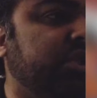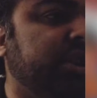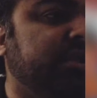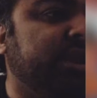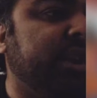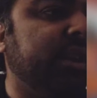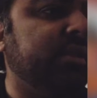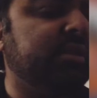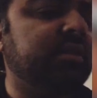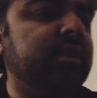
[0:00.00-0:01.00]
Jean Grey,
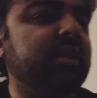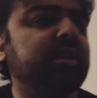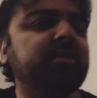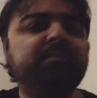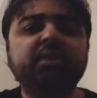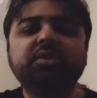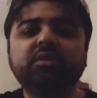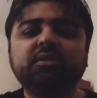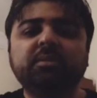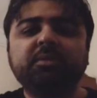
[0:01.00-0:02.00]
it's
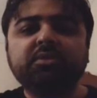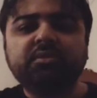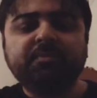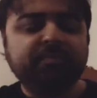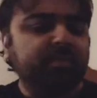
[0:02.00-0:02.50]
Rachel Summers.